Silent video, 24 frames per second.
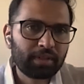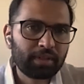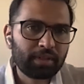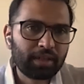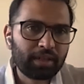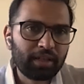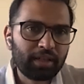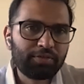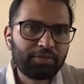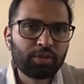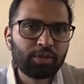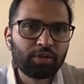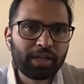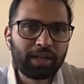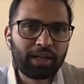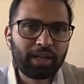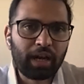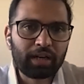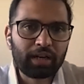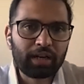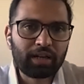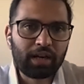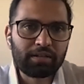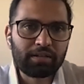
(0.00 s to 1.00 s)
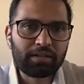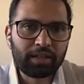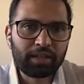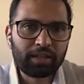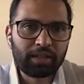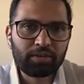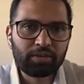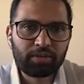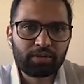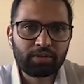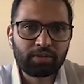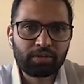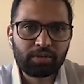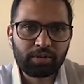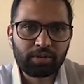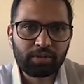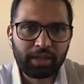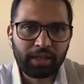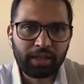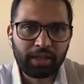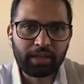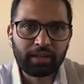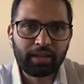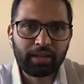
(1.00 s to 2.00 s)
look at our country
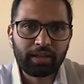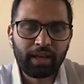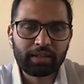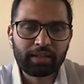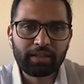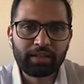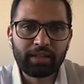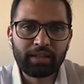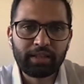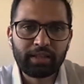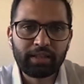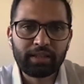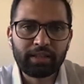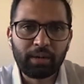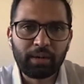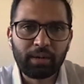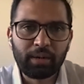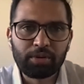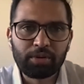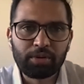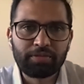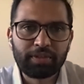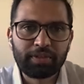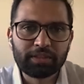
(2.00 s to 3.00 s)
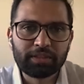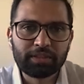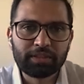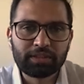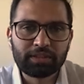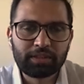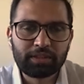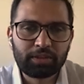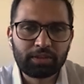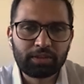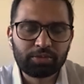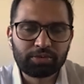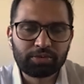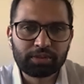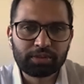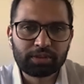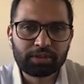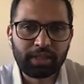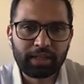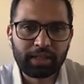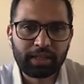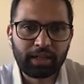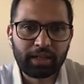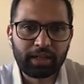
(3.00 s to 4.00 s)
today and the number of institutions
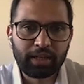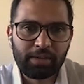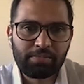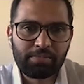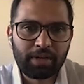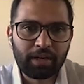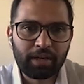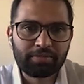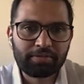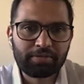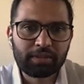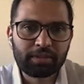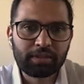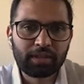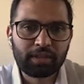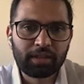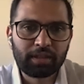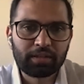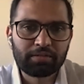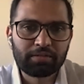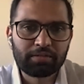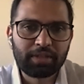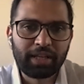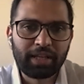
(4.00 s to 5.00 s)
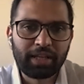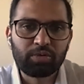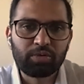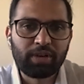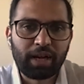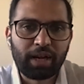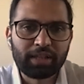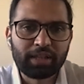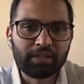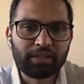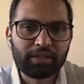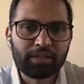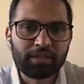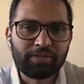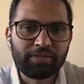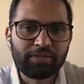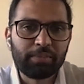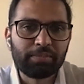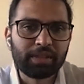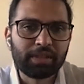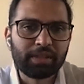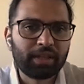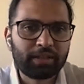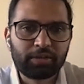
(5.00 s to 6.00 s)
that are named after the Nehru Gandhi
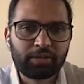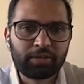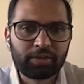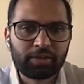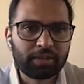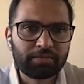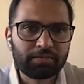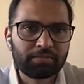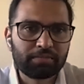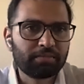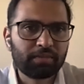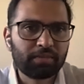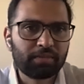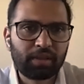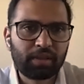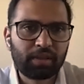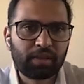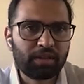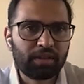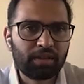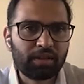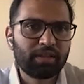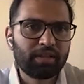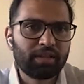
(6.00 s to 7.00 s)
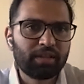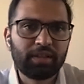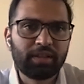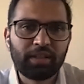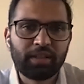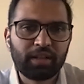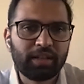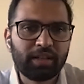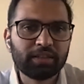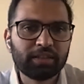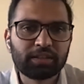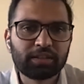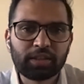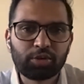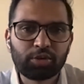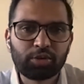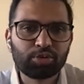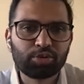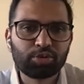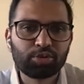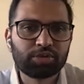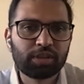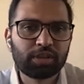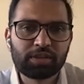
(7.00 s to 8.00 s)
family, right? The
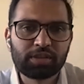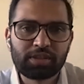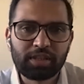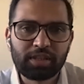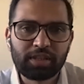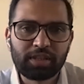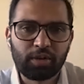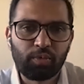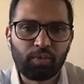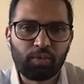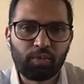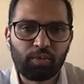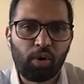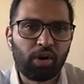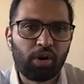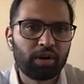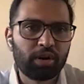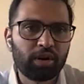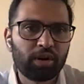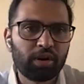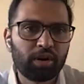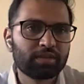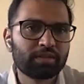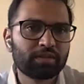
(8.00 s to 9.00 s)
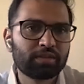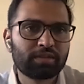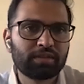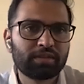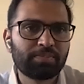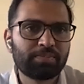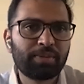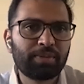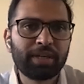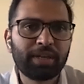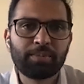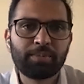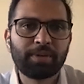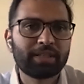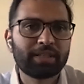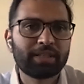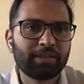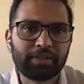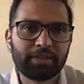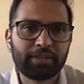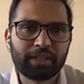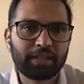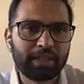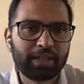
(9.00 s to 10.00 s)
institutions, the awards, pretty much
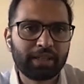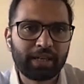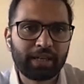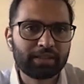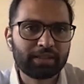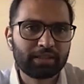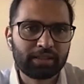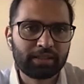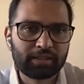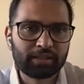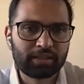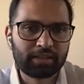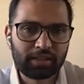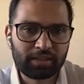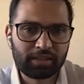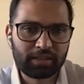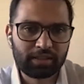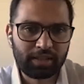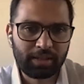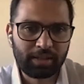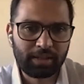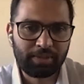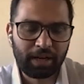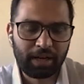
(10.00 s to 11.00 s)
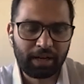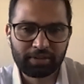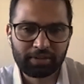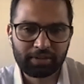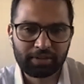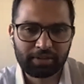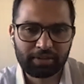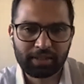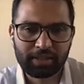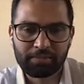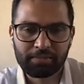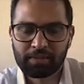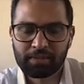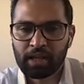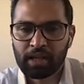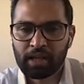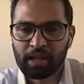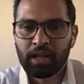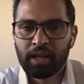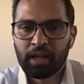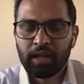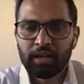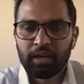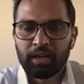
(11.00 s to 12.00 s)
everything else is named after them.
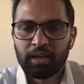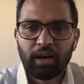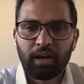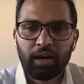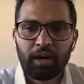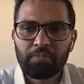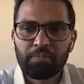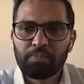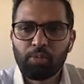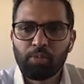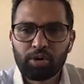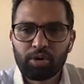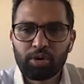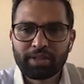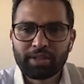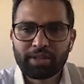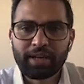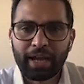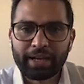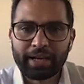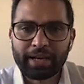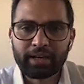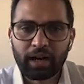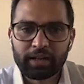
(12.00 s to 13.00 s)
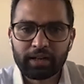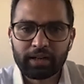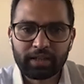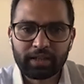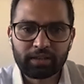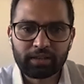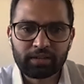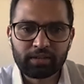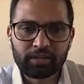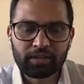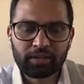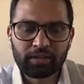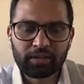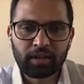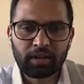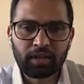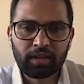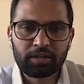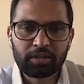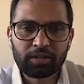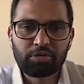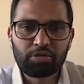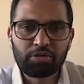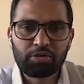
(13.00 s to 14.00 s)
More than 900
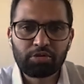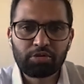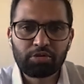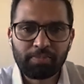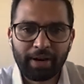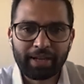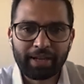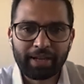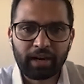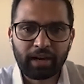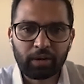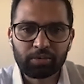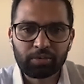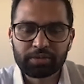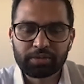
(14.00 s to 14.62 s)
to my count.